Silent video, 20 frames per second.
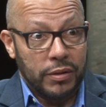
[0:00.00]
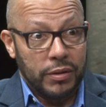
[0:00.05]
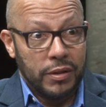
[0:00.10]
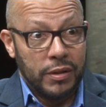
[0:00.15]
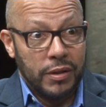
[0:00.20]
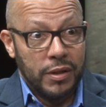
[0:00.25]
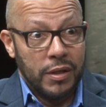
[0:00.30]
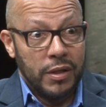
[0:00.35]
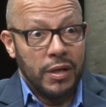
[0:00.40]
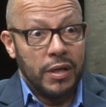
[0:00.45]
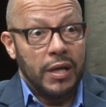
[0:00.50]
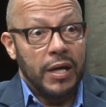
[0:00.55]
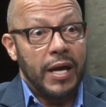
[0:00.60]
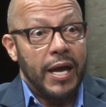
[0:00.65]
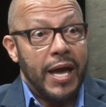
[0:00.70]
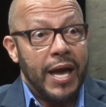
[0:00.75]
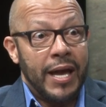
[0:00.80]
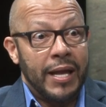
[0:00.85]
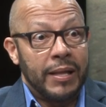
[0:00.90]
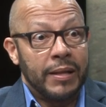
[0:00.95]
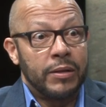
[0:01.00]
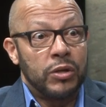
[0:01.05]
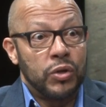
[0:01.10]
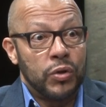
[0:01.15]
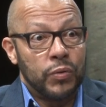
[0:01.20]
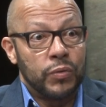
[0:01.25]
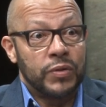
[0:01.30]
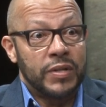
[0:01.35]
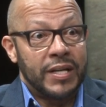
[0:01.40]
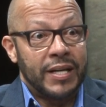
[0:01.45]
mm-hmm. and
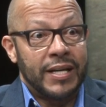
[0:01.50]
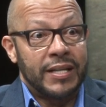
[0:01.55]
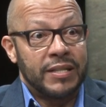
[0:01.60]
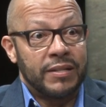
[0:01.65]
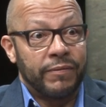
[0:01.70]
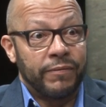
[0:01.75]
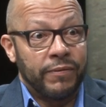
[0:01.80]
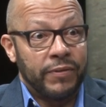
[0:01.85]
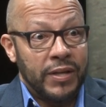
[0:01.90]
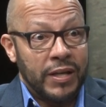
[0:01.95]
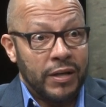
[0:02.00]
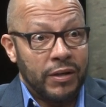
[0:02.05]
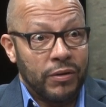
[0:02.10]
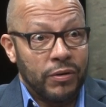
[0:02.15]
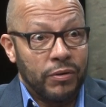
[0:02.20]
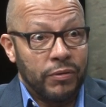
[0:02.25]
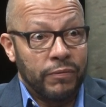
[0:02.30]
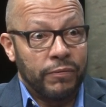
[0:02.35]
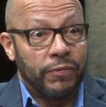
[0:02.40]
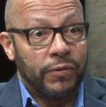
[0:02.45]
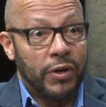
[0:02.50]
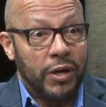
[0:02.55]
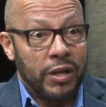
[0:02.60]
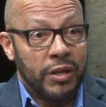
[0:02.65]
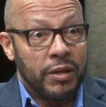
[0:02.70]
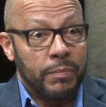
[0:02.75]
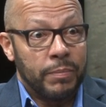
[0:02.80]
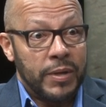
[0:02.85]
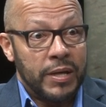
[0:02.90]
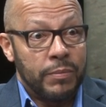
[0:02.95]
use it as a vehicle for
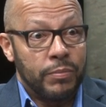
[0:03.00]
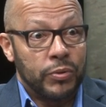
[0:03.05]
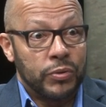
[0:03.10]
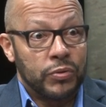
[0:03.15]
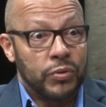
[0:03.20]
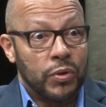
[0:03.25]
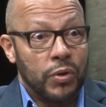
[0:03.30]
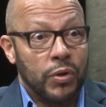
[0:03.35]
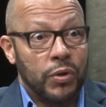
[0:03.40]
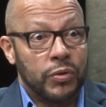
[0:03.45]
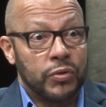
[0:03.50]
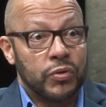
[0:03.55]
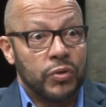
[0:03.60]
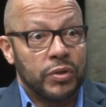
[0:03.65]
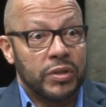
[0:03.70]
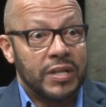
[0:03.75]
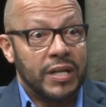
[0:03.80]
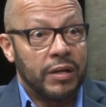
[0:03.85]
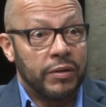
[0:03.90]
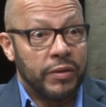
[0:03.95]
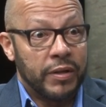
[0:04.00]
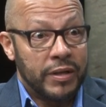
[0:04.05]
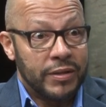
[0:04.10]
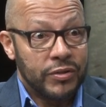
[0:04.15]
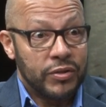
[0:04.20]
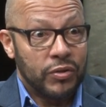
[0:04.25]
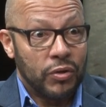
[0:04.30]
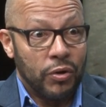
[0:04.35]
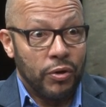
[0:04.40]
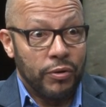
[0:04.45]
other people to also tell their
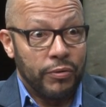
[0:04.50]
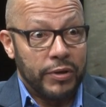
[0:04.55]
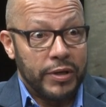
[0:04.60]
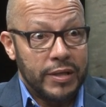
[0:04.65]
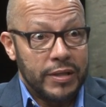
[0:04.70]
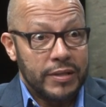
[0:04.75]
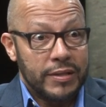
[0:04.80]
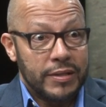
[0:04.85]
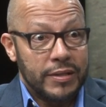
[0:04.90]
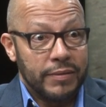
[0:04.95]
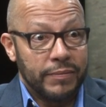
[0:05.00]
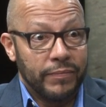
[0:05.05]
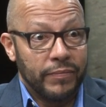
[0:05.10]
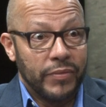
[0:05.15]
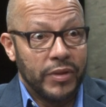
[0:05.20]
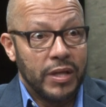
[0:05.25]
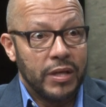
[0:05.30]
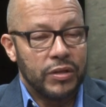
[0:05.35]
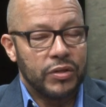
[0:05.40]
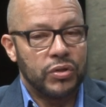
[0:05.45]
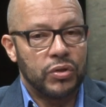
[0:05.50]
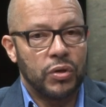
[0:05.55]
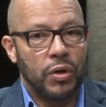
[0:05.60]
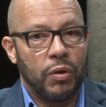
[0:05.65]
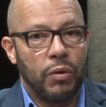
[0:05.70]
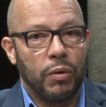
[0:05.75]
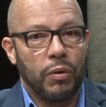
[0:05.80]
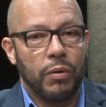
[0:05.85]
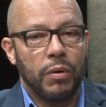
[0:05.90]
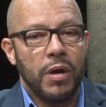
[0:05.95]
stories. Mm-hmm.
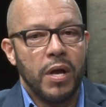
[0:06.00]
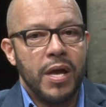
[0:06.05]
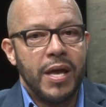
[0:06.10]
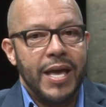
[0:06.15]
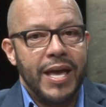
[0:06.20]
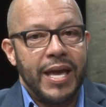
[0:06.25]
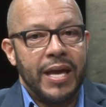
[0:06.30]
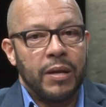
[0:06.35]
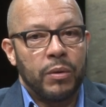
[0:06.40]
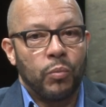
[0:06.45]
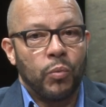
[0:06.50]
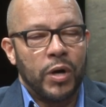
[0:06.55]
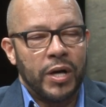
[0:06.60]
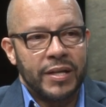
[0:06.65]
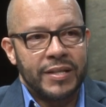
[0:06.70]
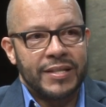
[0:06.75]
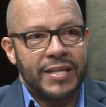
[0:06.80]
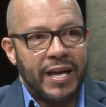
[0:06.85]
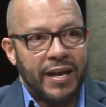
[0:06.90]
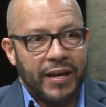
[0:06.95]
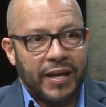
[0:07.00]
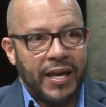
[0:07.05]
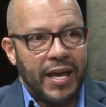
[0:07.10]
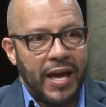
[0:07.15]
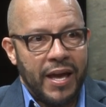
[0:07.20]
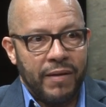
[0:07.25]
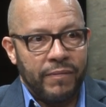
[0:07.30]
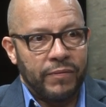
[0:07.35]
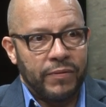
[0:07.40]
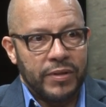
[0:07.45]
So it was that
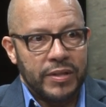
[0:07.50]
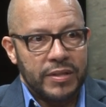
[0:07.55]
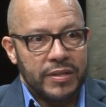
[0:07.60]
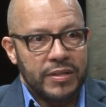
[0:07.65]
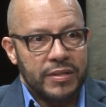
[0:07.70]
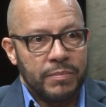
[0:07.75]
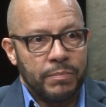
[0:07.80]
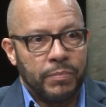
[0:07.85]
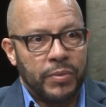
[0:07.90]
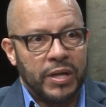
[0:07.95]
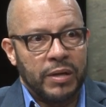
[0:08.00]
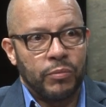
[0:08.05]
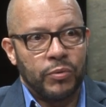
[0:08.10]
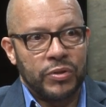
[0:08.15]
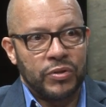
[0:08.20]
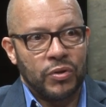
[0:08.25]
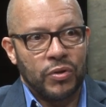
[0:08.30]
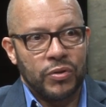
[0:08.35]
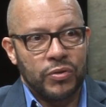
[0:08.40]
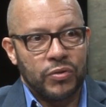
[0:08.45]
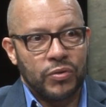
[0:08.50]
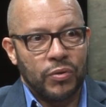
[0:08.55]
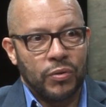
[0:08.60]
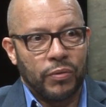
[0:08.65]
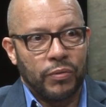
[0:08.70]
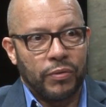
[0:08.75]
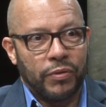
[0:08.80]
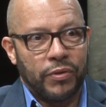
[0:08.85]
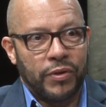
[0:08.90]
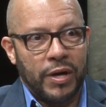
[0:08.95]
canvas, but it was
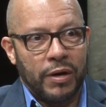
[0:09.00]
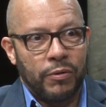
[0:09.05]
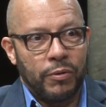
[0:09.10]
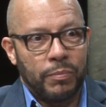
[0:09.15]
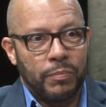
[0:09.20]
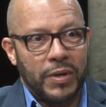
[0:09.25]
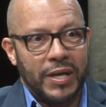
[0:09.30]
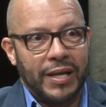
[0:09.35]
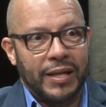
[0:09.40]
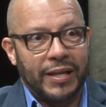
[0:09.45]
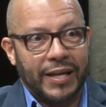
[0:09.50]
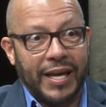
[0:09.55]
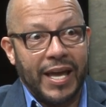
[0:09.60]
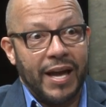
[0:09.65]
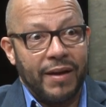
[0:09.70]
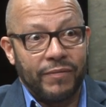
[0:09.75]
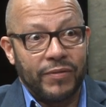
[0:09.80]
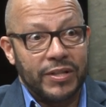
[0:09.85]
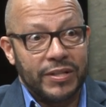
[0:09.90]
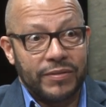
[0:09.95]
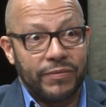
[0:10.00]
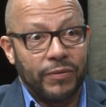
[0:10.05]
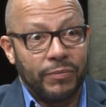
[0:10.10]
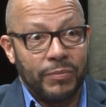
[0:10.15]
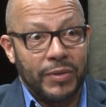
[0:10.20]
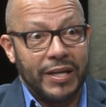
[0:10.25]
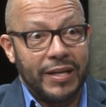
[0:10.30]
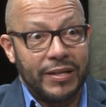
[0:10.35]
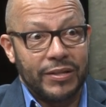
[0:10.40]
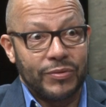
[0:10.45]
also therapy and a canvas for
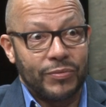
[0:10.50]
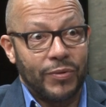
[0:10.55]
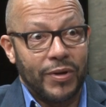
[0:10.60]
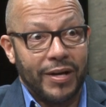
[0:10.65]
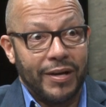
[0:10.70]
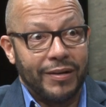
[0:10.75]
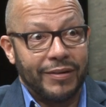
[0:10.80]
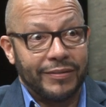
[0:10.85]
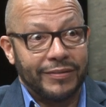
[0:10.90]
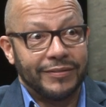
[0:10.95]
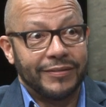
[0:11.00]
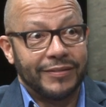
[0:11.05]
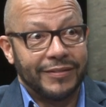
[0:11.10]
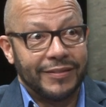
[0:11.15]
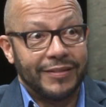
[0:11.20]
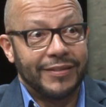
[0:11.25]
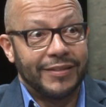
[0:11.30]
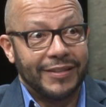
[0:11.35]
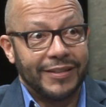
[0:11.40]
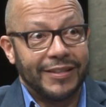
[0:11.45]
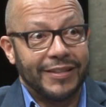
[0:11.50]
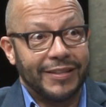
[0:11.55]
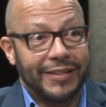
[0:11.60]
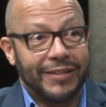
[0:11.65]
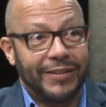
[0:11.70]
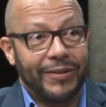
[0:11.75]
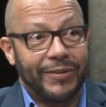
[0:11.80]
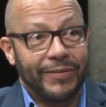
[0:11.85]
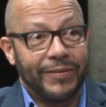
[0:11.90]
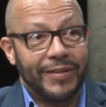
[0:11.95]
me as wow. well. You
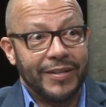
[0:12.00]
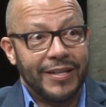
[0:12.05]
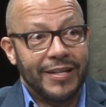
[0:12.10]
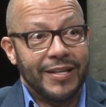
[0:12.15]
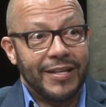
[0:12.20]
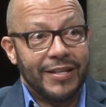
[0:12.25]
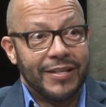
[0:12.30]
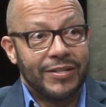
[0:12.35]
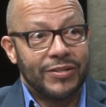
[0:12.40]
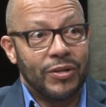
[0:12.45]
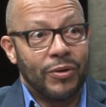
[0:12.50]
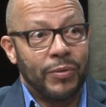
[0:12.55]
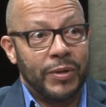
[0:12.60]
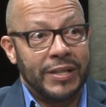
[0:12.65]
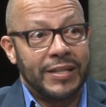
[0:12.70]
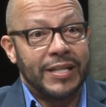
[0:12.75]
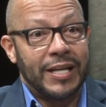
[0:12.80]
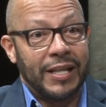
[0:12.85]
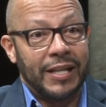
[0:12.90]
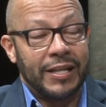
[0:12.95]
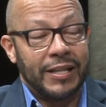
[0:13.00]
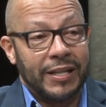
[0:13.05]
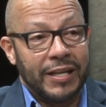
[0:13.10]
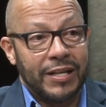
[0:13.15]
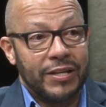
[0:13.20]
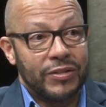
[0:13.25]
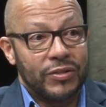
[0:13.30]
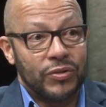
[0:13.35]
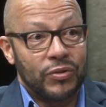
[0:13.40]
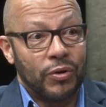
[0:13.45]
know? Wow. So in telling
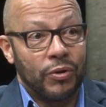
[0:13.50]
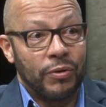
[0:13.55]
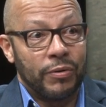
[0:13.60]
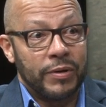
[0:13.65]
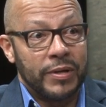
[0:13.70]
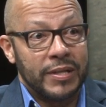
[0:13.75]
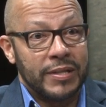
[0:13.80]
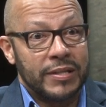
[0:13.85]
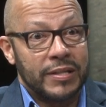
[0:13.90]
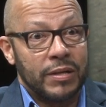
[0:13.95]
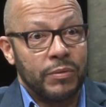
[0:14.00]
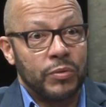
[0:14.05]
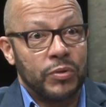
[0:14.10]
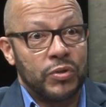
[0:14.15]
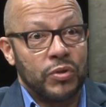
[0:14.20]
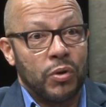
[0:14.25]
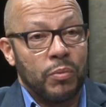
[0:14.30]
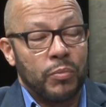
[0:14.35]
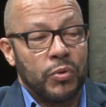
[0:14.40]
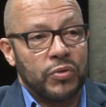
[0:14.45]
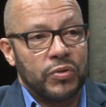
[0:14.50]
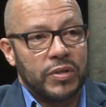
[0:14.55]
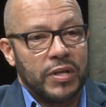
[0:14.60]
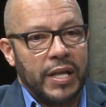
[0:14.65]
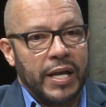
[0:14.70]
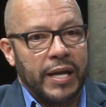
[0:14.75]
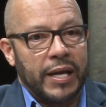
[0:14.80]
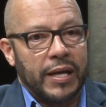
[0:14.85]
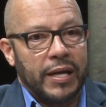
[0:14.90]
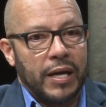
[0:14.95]
their stories, it was almost
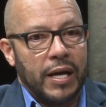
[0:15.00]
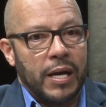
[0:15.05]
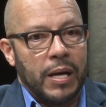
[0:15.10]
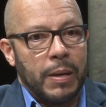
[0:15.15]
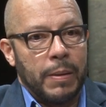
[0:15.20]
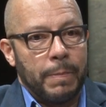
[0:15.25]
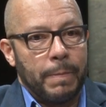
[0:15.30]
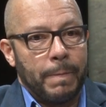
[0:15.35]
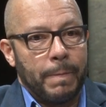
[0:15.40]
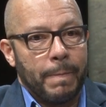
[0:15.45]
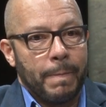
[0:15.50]
like um,